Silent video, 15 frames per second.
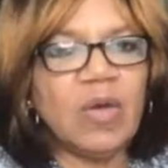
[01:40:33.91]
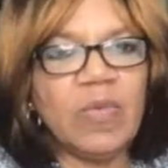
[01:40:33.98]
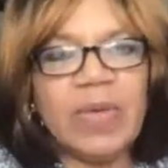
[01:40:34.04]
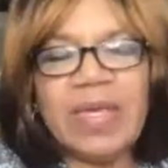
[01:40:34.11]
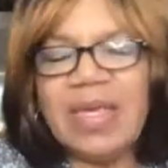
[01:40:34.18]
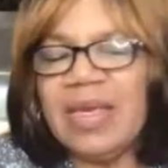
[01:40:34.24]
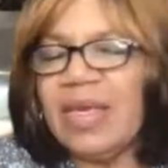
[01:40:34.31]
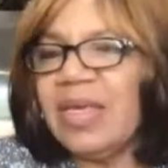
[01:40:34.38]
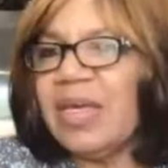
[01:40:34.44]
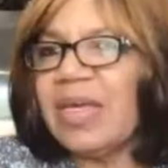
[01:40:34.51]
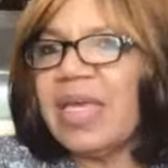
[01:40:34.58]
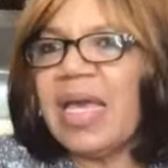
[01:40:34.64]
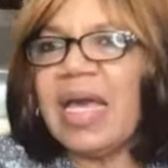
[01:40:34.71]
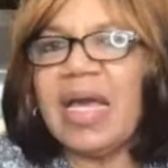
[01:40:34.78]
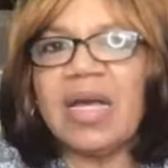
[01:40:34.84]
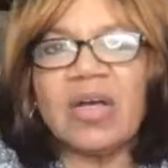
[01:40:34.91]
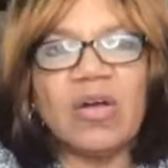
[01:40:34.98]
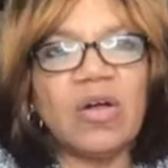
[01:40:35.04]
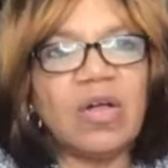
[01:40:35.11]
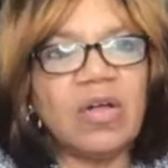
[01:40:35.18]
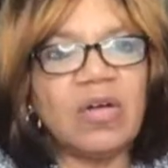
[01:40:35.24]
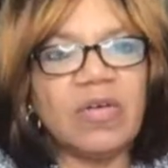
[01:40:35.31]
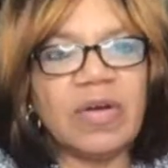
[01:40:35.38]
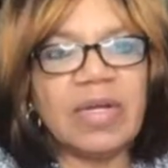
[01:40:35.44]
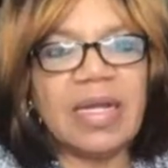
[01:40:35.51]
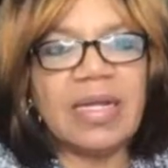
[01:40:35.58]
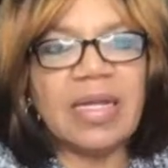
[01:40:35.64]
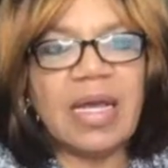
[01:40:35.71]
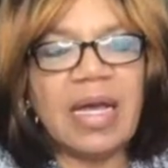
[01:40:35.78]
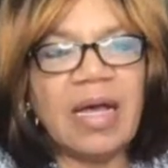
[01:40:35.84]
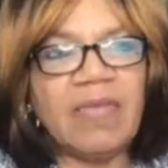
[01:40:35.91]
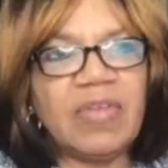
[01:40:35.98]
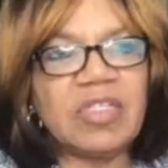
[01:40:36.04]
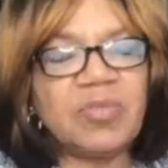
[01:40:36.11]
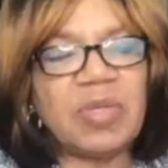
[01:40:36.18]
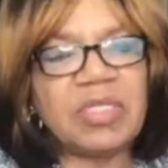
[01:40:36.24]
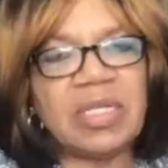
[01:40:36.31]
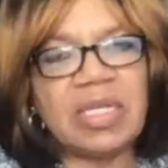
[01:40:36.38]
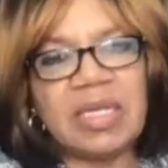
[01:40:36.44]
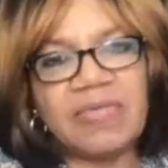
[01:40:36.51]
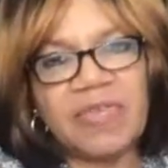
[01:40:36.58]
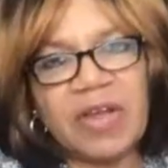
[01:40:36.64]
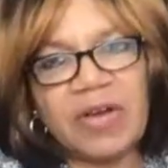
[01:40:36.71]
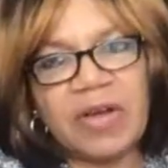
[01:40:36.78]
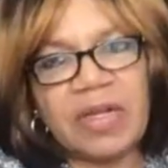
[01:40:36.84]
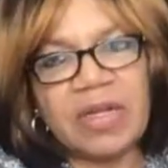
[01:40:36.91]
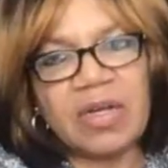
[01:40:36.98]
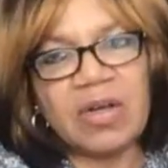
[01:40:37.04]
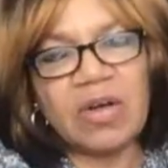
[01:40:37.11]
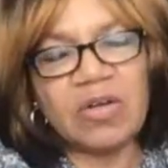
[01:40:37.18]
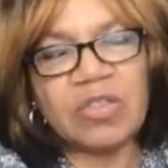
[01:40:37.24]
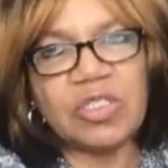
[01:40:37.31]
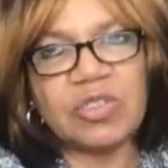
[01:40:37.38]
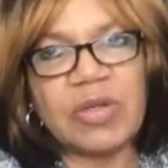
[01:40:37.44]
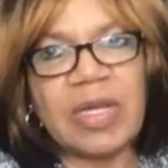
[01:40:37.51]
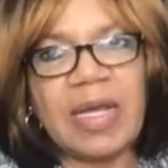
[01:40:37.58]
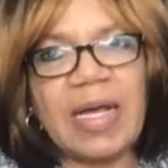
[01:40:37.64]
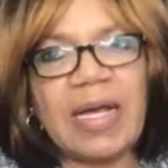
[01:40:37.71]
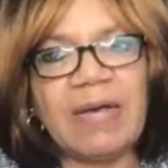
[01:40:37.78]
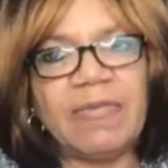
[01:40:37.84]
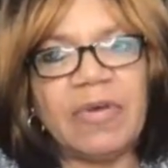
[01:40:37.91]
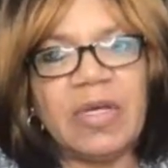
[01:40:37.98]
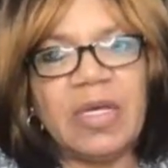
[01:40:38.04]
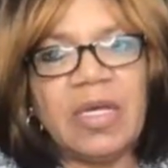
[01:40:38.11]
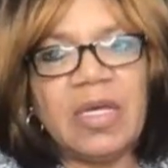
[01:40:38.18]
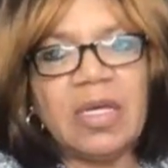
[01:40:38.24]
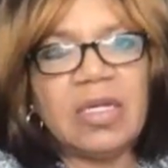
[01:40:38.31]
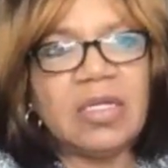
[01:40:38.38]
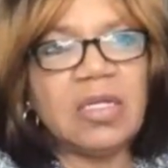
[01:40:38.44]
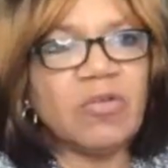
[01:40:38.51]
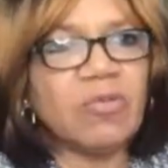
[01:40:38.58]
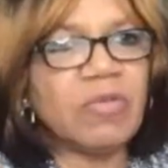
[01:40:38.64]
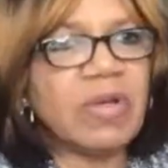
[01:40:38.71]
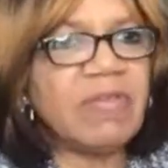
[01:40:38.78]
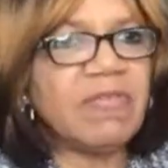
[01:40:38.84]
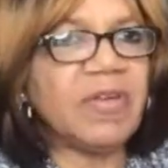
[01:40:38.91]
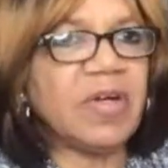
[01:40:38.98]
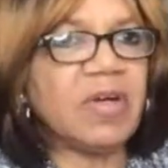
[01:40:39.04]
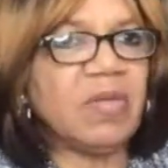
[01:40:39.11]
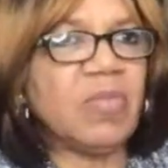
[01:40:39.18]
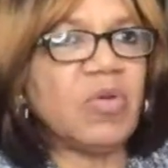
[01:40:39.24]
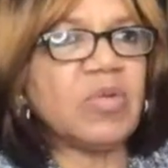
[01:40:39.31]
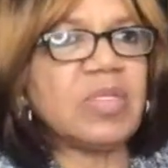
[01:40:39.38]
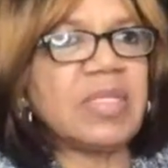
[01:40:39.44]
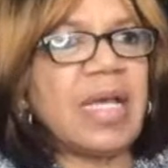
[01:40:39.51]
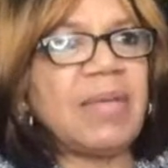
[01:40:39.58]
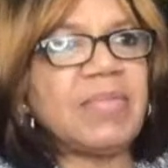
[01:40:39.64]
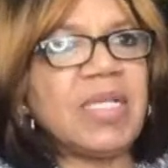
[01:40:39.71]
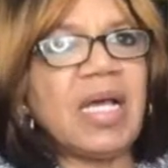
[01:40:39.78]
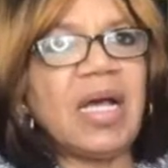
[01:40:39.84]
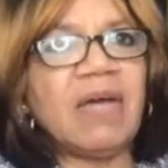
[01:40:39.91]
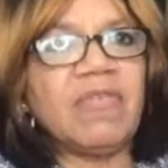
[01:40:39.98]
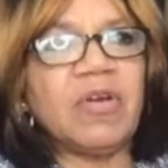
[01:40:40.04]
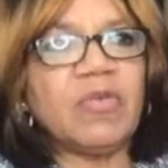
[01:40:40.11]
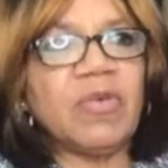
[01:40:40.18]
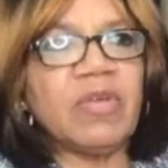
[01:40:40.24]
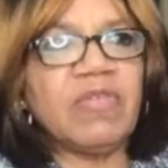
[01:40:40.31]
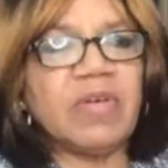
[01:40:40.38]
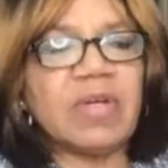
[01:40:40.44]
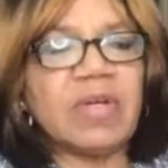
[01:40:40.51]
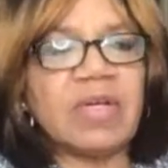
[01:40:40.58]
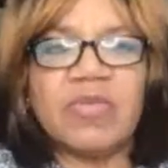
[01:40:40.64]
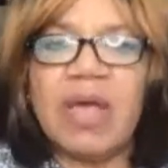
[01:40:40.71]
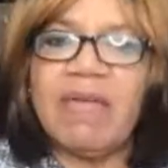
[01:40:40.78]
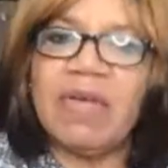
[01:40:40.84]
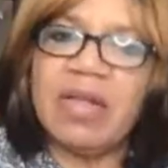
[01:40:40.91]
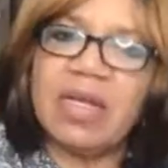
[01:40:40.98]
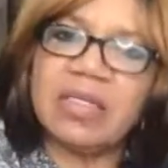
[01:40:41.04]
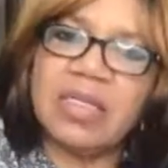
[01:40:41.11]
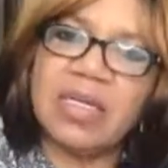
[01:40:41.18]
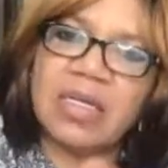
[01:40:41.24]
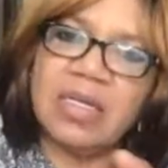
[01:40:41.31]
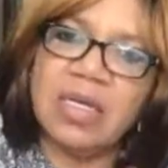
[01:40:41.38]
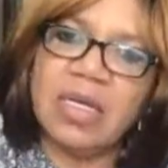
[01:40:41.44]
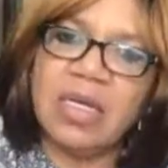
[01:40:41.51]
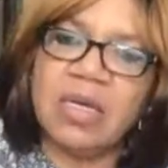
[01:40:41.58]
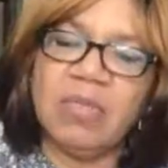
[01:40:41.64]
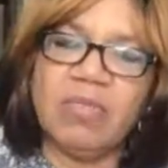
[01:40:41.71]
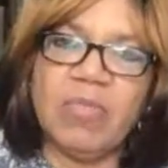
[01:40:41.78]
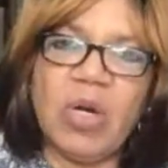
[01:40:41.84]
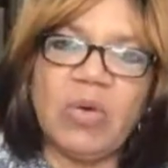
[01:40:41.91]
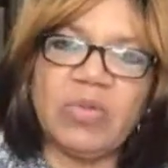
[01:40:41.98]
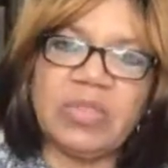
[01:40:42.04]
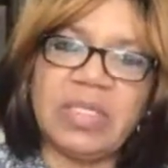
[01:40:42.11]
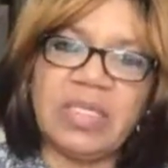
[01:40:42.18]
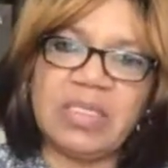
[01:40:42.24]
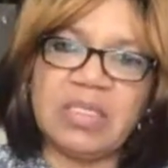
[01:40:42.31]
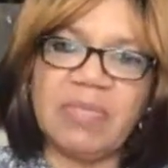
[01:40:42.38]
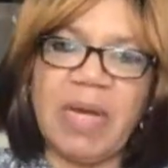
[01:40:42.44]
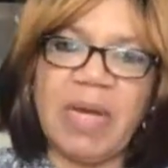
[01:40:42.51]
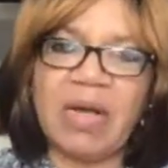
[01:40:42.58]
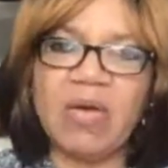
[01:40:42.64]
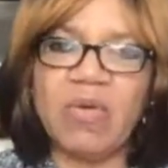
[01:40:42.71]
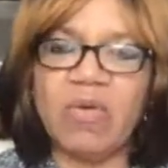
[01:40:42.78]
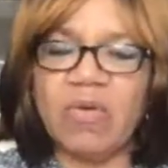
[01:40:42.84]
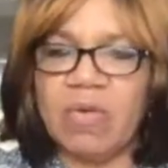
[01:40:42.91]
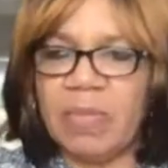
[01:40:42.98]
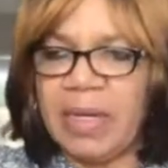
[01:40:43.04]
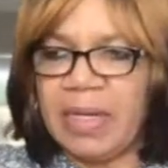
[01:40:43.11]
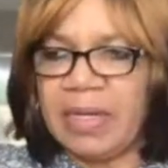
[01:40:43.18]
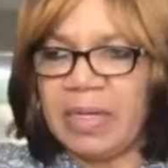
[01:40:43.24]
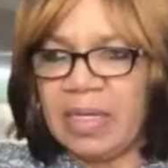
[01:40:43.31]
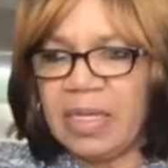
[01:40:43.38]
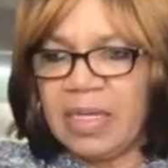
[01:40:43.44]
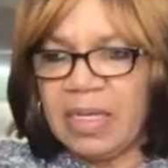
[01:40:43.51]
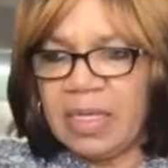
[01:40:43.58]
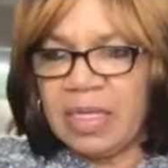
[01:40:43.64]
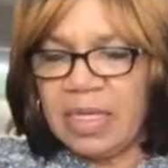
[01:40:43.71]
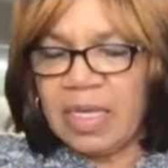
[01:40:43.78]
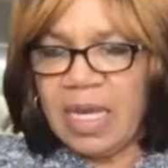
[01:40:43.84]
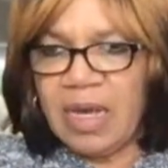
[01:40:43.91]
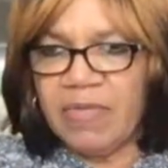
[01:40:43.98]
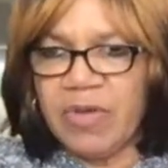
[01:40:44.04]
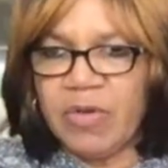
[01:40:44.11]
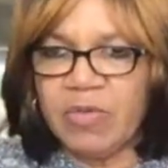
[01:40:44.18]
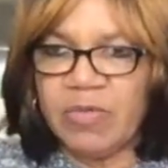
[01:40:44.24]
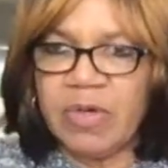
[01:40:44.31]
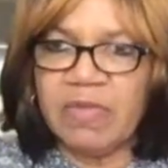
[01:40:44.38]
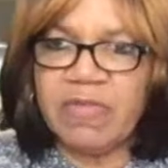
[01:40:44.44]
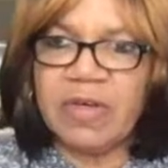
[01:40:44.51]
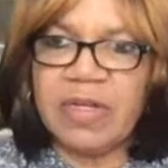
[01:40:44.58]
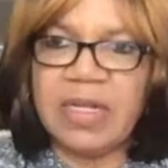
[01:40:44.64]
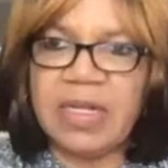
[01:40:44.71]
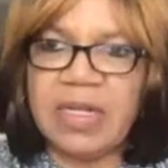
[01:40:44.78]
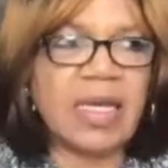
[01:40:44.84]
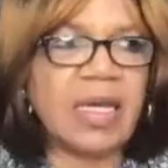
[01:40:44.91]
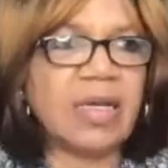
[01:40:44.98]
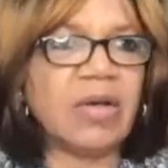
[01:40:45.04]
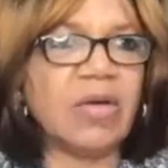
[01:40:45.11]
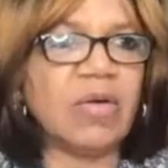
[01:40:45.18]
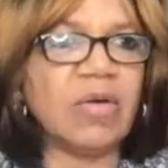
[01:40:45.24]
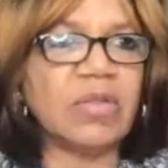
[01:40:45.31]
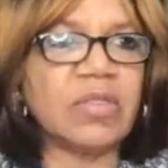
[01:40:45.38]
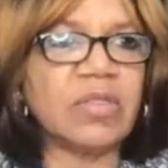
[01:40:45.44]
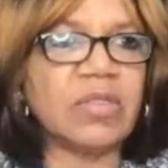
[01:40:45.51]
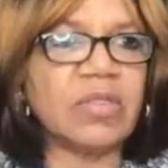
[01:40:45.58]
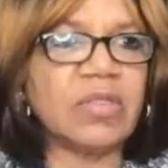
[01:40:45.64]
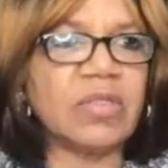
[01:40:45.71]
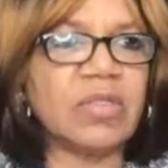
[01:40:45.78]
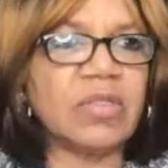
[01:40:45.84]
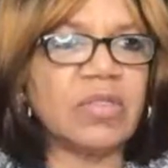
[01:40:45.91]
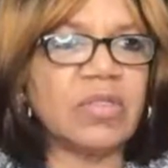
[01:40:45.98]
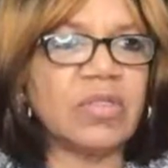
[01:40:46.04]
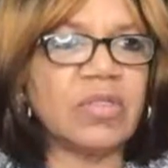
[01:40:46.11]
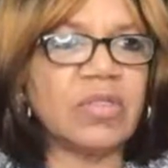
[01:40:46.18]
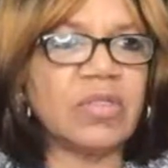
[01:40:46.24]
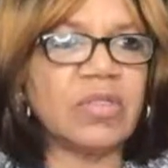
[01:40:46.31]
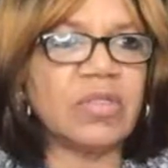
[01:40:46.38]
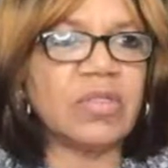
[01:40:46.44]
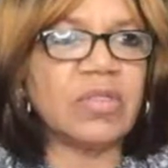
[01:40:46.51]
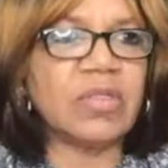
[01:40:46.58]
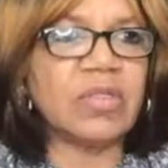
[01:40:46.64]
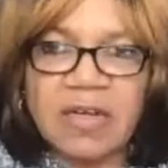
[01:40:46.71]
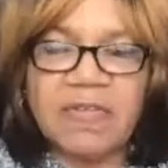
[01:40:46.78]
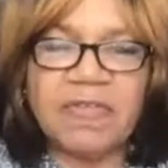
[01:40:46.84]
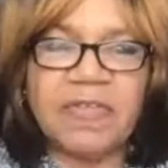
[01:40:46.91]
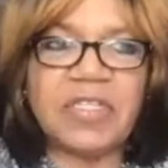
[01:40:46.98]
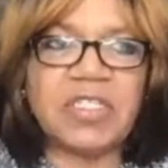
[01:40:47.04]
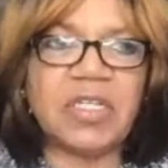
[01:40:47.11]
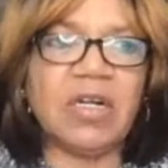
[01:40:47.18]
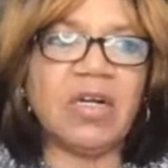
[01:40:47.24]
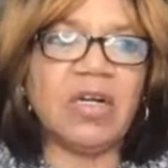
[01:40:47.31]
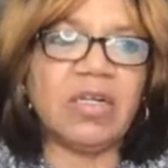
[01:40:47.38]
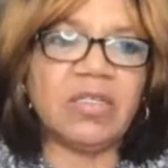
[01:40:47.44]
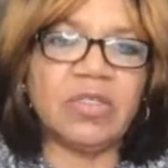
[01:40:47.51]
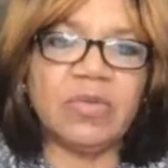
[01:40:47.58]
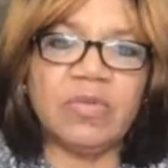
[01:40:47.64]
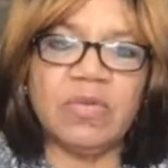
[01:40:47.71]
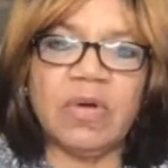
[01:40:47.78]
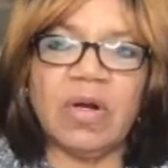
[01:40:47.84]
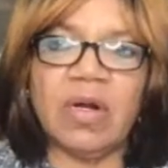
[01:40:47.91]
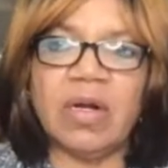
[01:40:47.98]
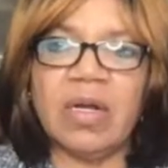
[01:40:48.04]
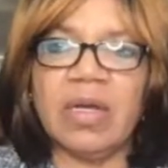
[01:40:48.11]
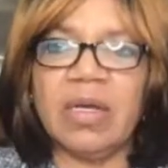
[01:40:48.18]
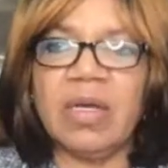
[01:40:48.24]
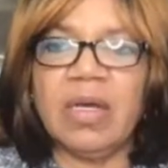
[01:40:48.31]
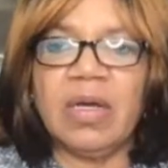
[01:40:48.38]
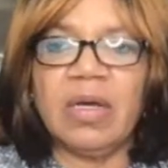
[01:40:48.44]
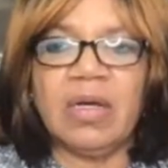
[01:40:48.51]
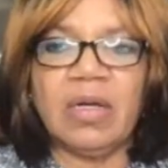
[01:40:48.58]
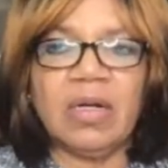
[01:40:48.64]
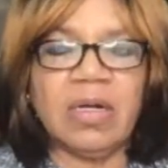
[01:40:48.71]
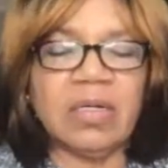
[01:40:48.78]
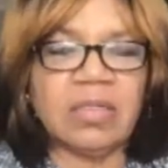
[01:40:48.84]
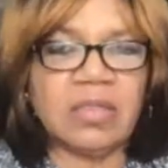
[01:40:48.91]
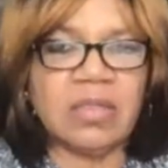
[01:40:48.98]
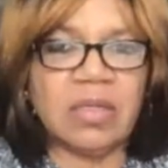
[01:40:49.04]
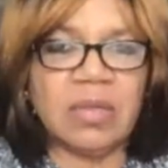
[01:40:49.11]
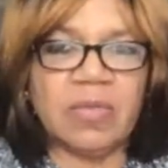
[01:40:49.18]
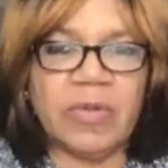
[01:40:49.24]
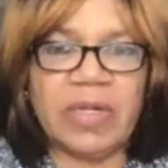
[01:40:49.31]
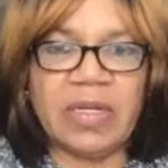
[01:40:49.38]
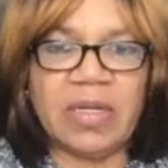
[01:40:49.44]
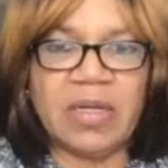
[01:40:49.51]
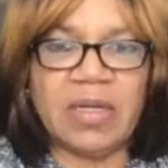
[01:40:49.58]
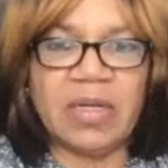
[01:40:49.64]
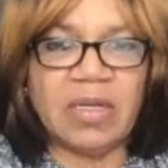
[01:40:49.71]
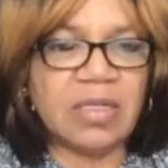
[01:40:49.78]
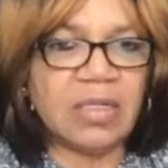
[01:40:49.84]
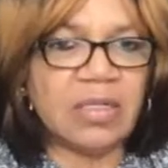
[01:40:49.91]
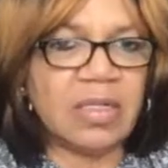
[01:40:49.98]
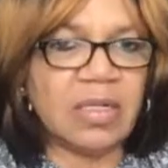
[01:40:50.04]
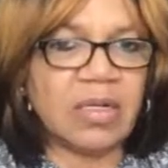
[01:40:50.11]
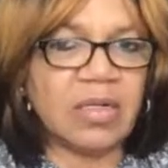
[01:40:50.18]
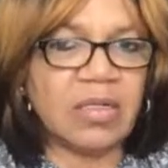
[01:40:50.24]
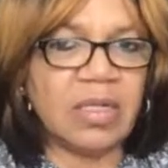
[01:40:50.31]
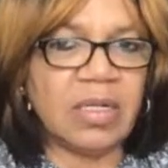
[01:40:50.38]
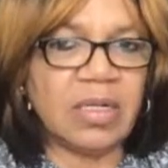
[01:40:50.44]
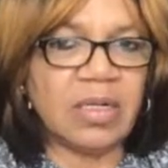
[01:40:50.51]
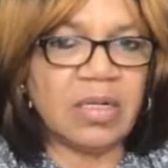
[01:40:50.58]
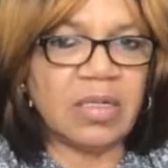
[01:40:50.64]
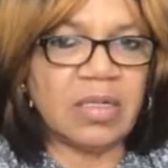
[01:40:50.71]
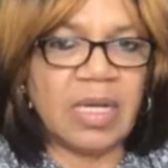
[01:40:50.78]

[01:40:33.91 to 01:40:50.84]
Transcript: You can't go hungry. Then you have, especially if you're in the country, you have the river. Most times you have a river because we have a lot of mountains back home, and you have the river that you can go to, and you can catch a fish or two, or some, what they call it, the